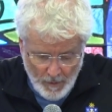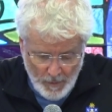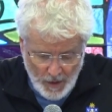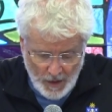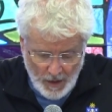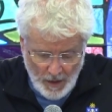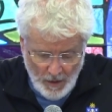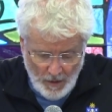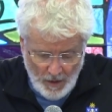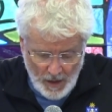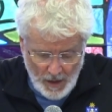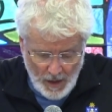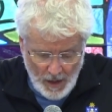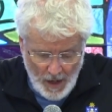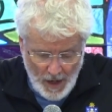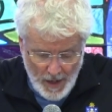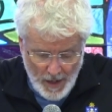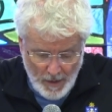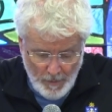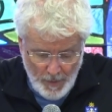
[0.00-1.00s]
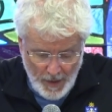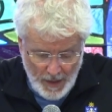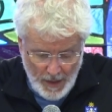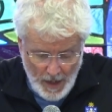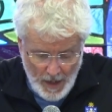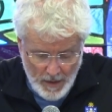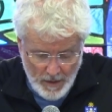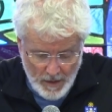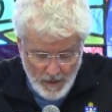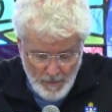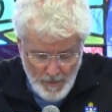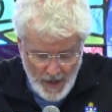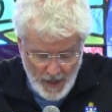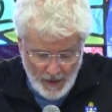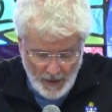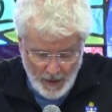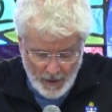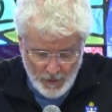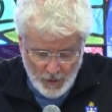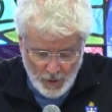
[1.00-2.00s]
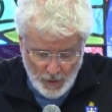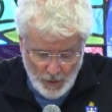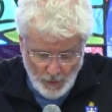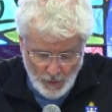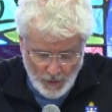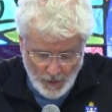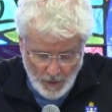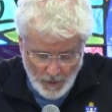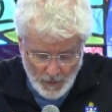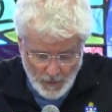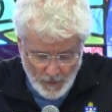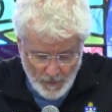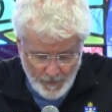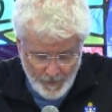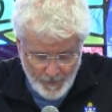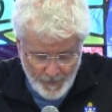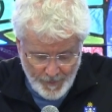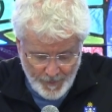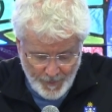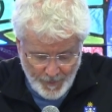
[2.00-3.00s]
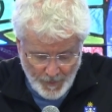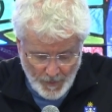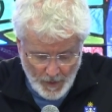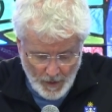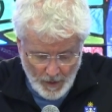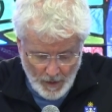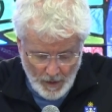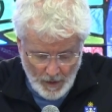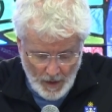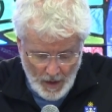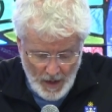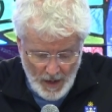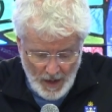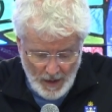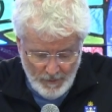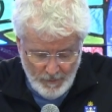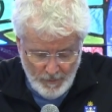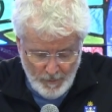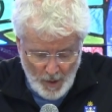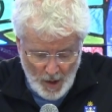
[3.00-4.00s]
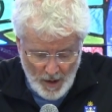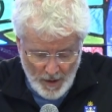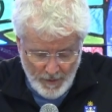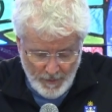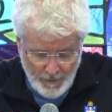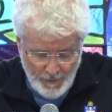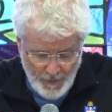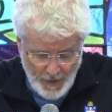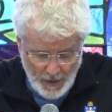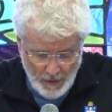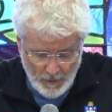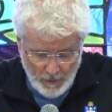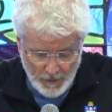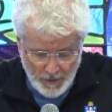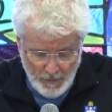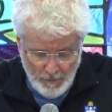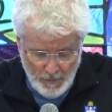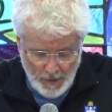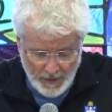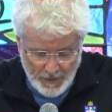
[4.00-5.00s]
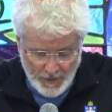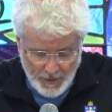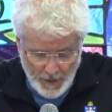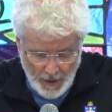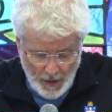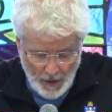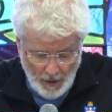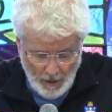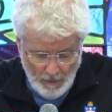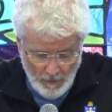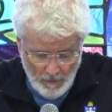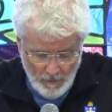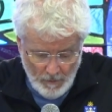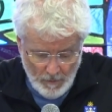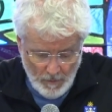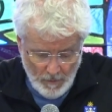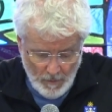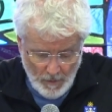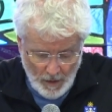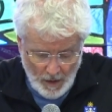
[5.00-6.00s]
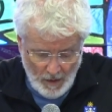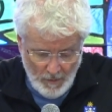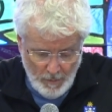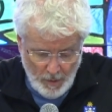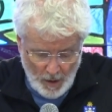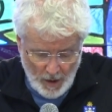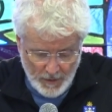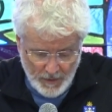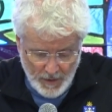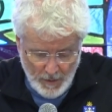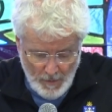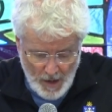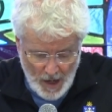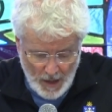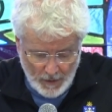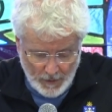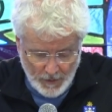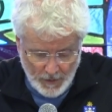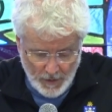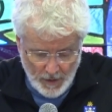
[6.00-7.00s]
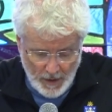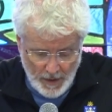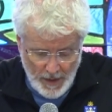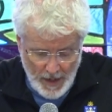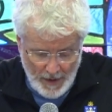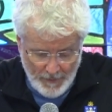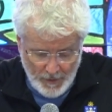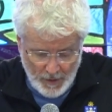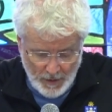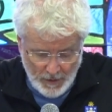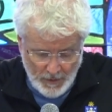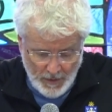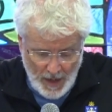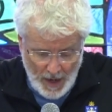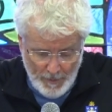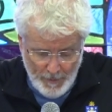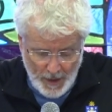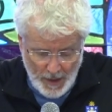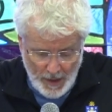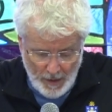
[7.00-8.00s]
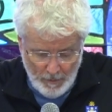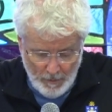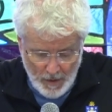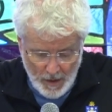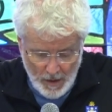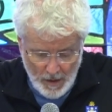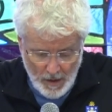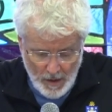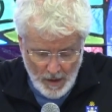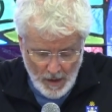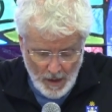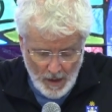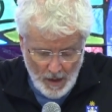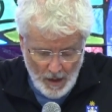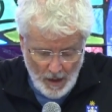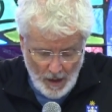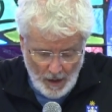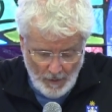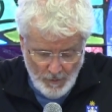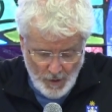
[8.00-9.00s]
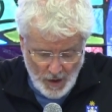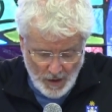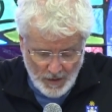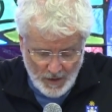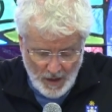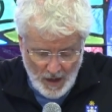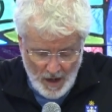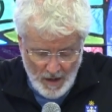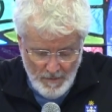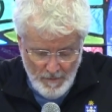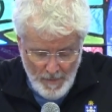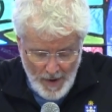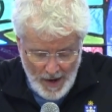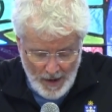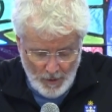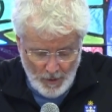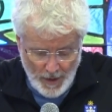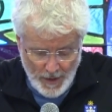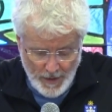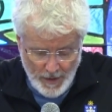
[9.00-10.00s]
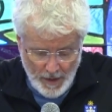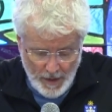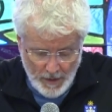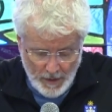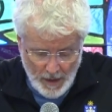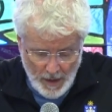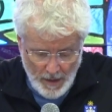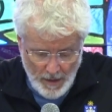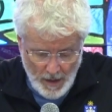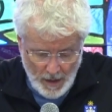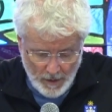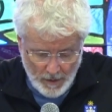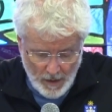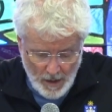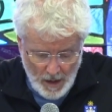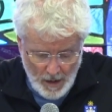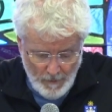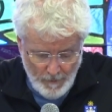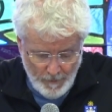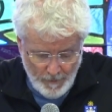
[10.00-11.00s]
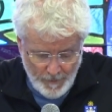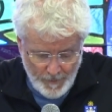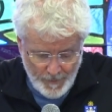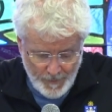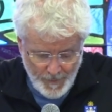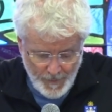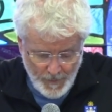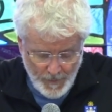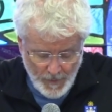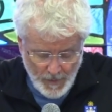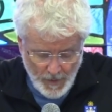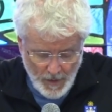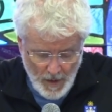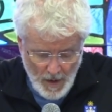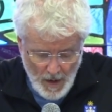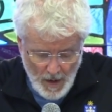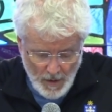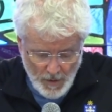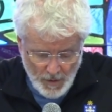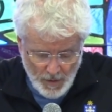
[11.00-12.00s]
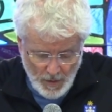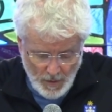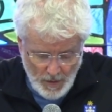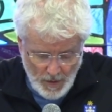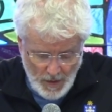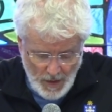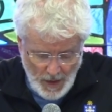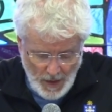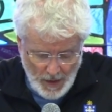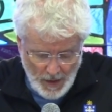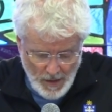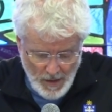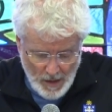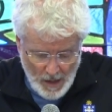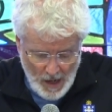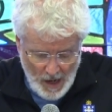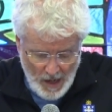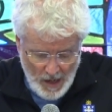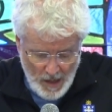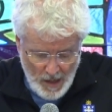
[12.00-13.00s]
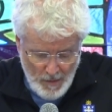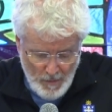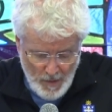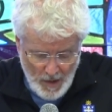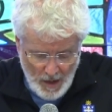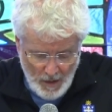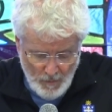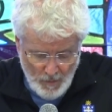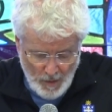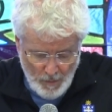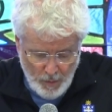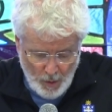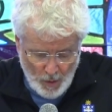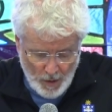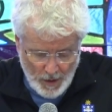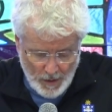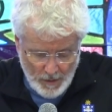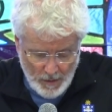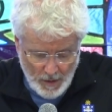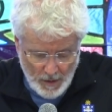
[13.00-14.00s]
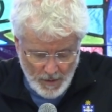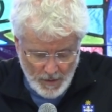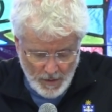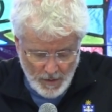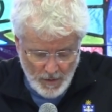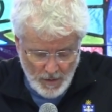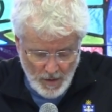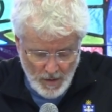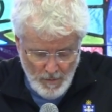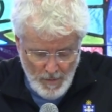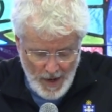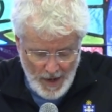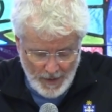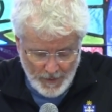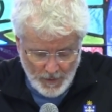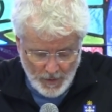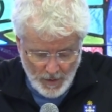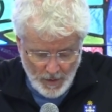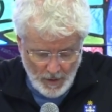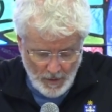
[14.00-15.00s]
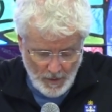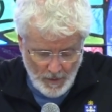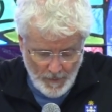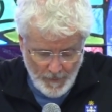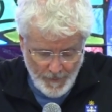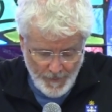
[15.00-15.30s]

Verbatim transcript: But they all alike began to make excuses. I have bought a field and must see it. I bought some oxen and have to examine them. I've just gotten married and cannot come. So the deacon came and reported this to the master.